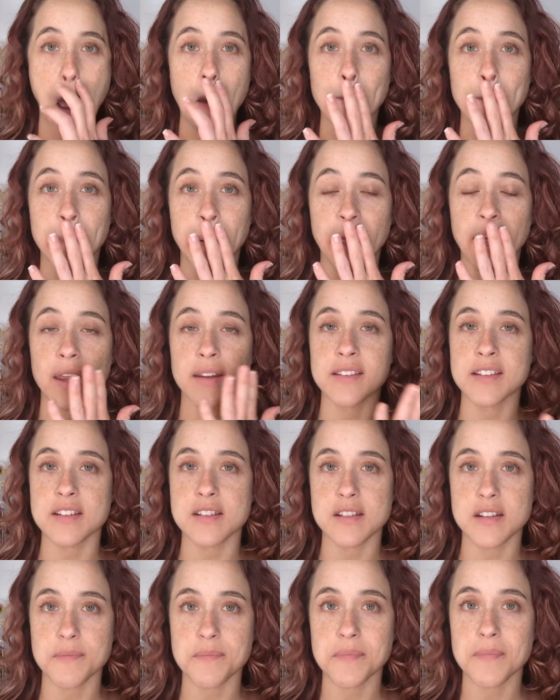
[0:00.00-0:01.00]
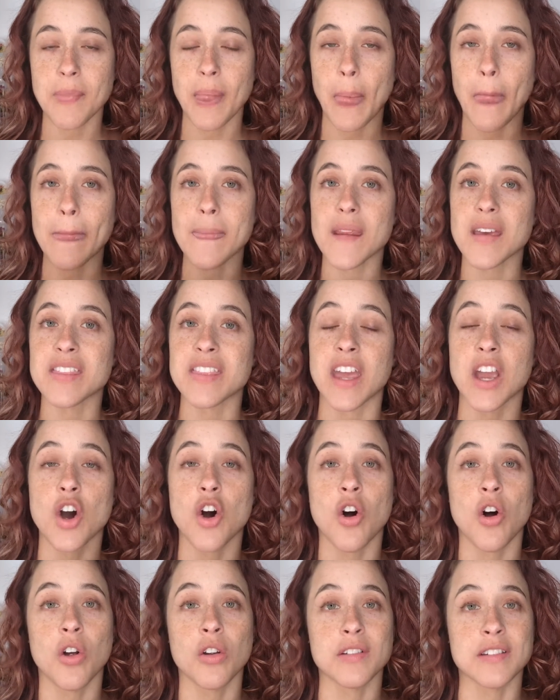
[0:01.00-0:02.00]
But they
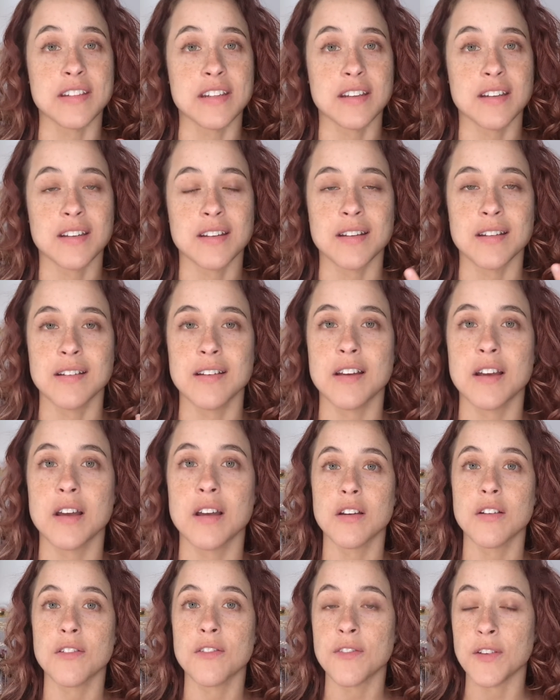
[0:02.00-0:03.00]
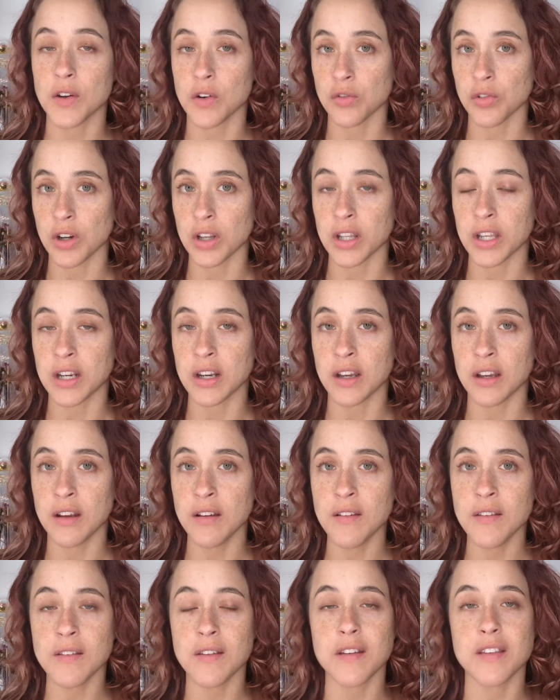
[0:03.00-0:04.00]
all did feel really
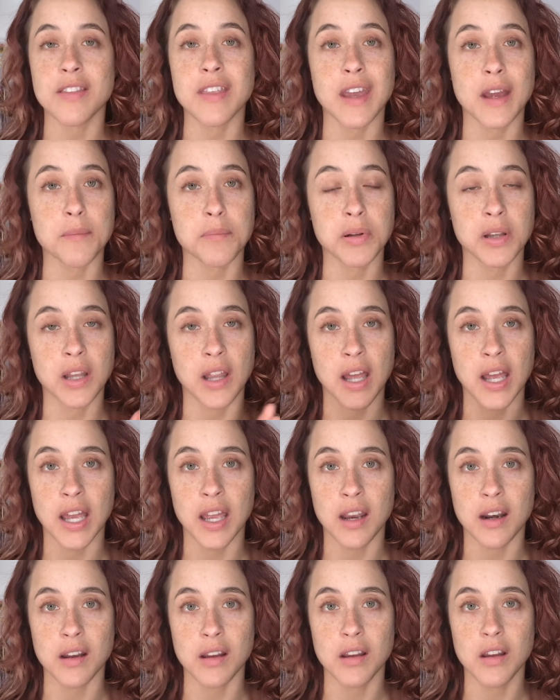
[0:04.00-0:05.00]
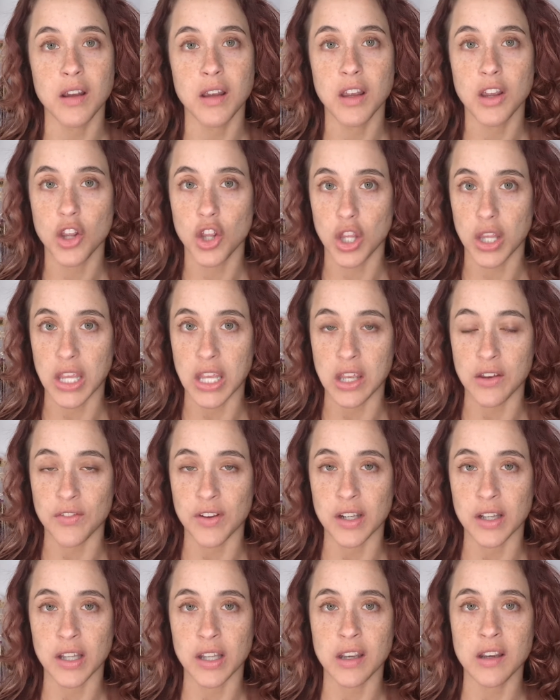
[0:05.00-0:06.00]
nice. They applied
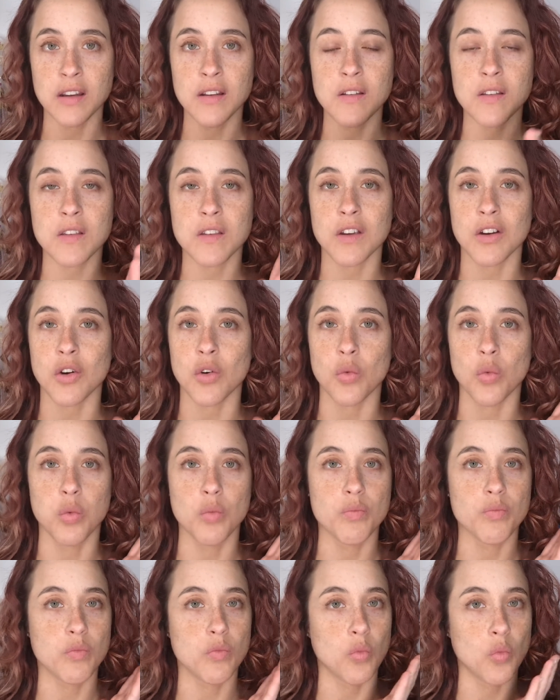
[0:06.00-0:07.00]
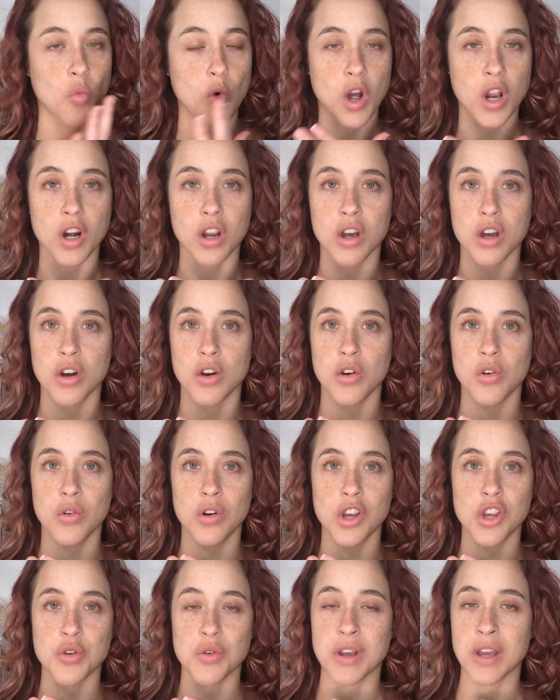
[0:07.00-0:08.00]
evenly, so one
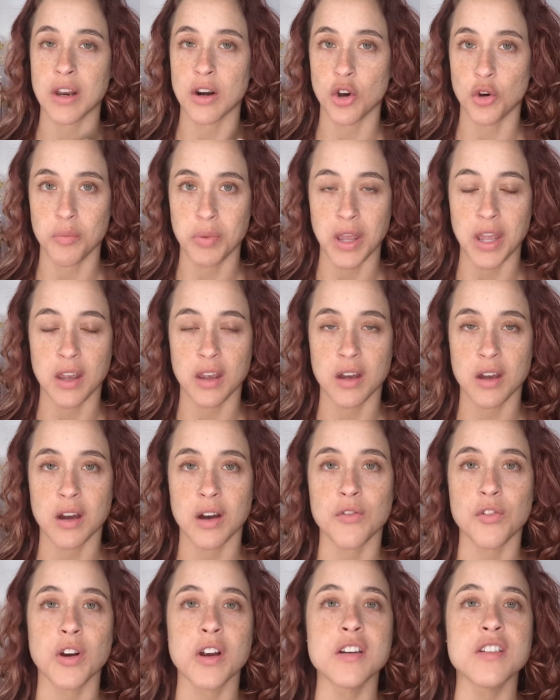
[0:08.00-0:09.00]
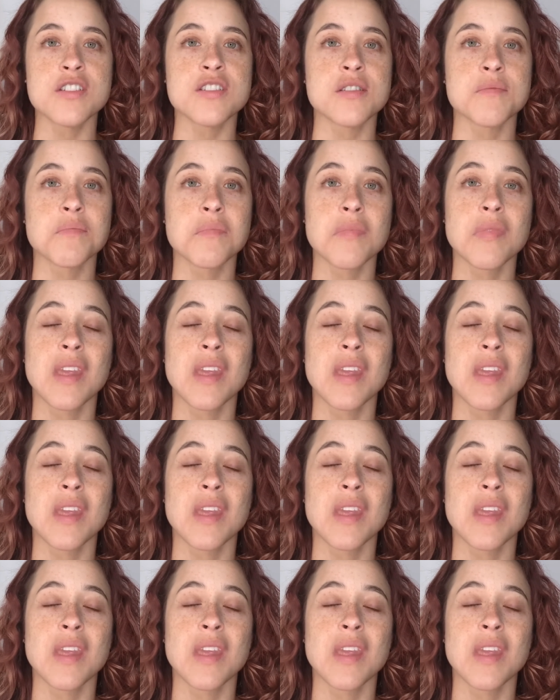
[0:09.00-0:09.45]
coat you get opaque coverage.